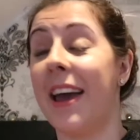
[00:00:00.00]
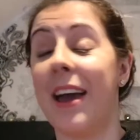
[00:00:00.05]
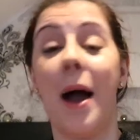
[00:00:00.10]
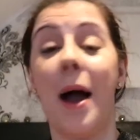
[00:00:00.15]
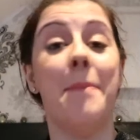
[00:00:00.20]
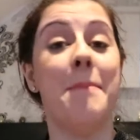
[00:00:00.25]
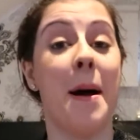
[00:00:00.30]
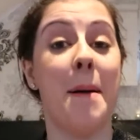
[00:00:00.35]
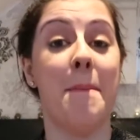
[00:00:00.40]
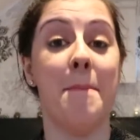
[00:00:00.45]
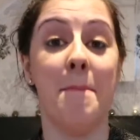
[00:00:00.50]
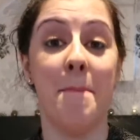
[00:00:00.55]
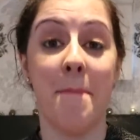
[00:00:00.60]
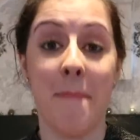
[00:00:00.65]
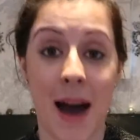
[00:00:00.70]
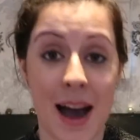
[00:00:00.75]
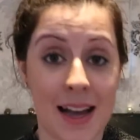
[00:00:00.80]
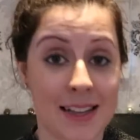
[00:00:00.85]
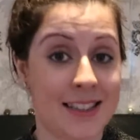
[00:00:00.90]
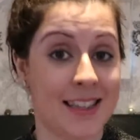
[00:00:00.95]
am a
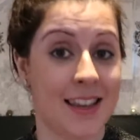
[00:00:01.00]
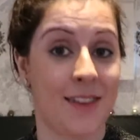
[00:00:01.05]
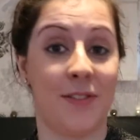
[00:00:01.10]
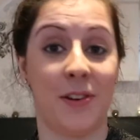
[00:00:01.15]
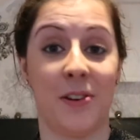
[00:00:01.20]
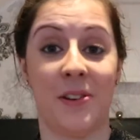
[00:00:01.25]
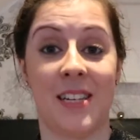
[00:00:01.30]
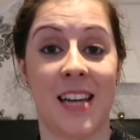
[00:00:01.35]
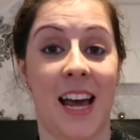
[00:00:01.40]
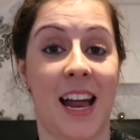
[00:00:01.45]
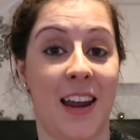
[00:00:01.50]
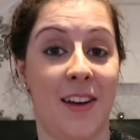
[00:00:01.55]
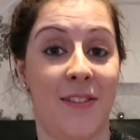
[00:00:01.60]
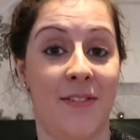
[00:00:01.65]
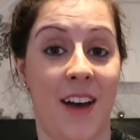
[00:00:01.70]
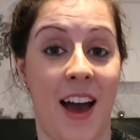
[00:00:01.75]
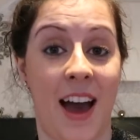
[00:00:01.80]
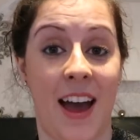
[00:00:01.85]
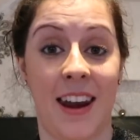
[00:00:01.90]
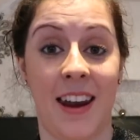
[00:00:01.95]
massive Nutella
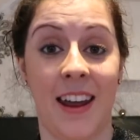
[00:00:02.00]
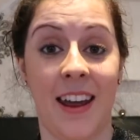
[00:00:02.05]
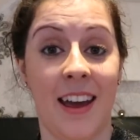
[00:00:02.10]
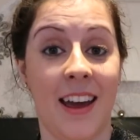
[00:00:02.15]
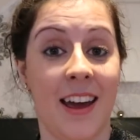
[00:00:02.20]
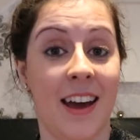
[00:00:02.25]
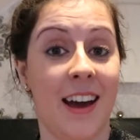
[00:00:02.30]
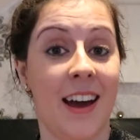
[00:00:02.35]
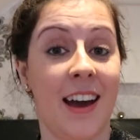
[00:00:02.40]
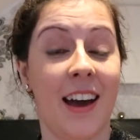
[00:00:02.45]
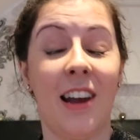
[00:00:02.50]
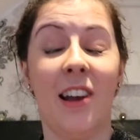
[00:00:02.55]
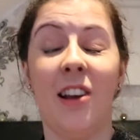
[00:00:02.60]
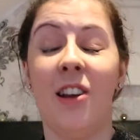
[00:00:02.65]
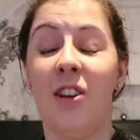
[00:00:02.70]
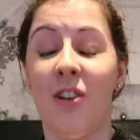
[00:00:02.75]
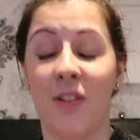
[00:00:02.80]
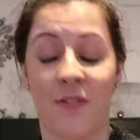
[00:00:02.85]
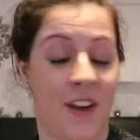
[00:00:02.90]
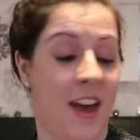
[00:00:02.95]
fan.
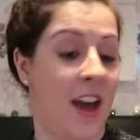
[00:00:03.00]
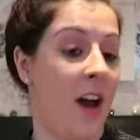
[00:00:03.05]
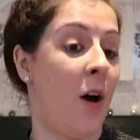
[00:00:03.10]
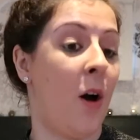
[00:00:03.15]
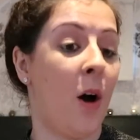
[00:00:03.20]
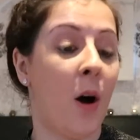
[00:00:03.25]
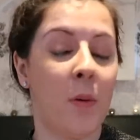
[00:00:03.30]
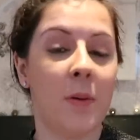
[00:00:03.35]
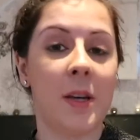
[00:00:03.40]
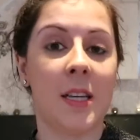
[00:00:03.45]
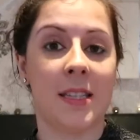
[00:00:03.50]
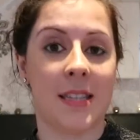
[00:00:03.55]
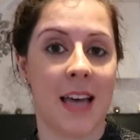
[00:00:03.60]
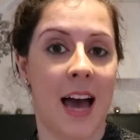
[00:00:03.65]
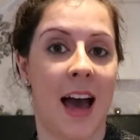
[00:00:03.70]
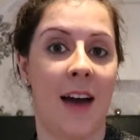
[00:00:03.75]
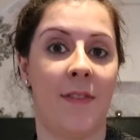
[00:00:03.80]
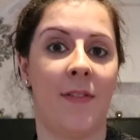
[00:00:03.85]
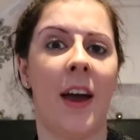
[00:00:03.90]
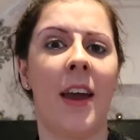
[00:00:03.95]
Love it, always
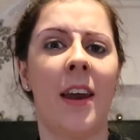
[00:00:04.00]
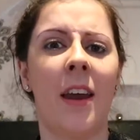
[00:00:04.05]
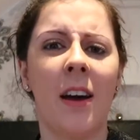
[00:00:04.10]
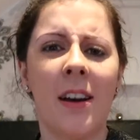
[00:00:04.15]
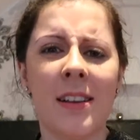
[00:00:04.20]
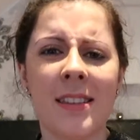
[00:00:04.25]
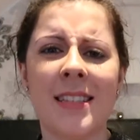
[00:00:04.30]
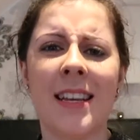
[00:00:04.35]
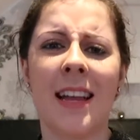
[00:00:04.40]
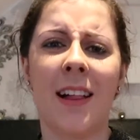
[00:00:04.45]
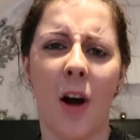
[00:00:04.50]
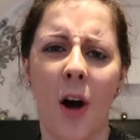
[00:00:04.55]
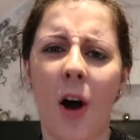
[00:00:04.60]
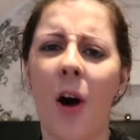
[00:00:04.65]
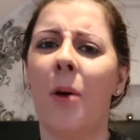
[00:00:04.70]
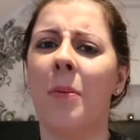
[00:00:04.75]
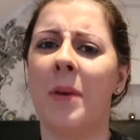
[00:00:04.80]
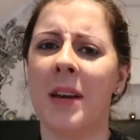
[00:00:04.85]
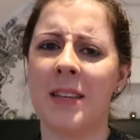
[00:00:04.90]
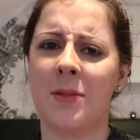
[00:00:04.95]
have, and still
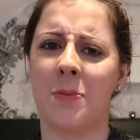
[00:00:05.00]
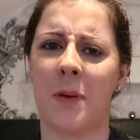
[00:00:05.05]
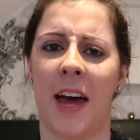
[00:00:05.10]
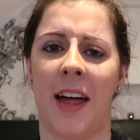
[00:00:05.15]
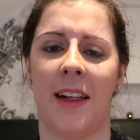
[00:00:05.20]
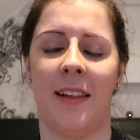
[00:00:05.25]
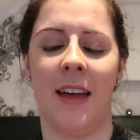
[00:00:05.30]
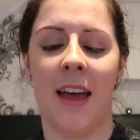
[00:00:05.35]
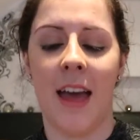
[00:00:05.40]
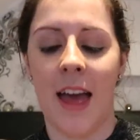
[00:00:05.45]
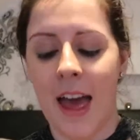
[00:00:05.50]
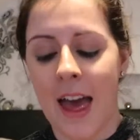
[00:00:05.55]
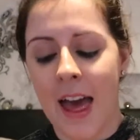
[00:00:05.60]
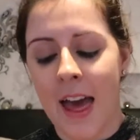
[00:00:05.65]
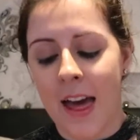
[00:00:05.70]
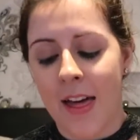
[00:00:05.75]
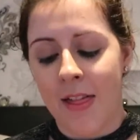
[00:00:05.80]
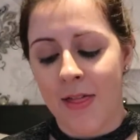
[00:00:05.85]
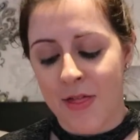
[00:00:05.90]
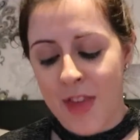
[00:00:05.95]
always will.
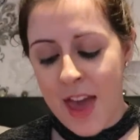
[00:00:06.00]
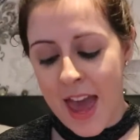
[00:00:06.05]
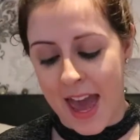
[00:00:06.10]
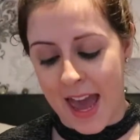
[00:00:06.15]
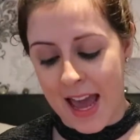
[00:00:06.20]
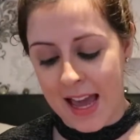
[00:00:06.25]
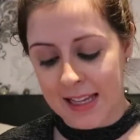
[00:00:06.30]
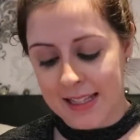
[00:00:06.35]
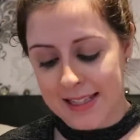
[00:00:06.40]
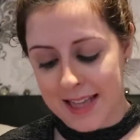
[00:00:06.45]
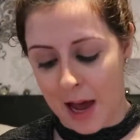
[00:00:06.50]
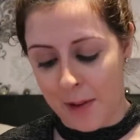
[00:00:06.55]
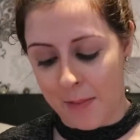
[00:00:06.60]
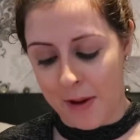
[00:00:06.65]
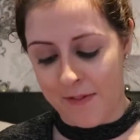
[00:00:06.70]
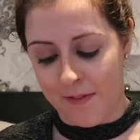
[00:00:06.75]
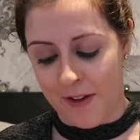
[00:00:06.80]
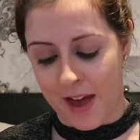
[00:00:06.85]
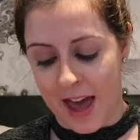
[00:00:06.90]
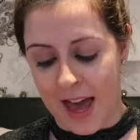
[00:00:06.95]
This,
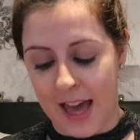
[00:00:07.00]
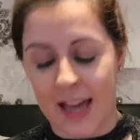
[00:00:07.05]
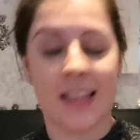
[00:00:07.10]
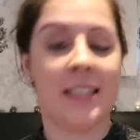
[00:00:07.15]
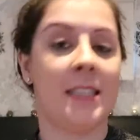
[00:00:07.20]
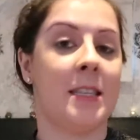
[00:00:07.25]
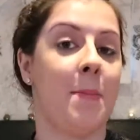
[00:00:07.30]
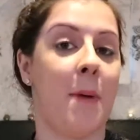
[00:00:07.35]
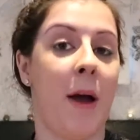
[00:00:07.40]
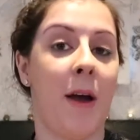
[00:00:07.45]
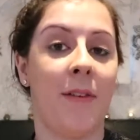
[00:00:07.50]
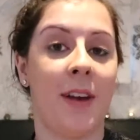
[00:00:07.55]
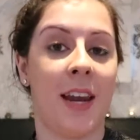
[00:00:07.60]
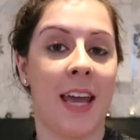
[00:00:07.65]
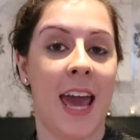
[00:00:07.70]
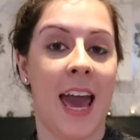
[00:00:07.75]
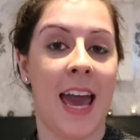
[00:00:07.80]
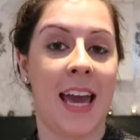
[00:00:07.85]
however, is apparently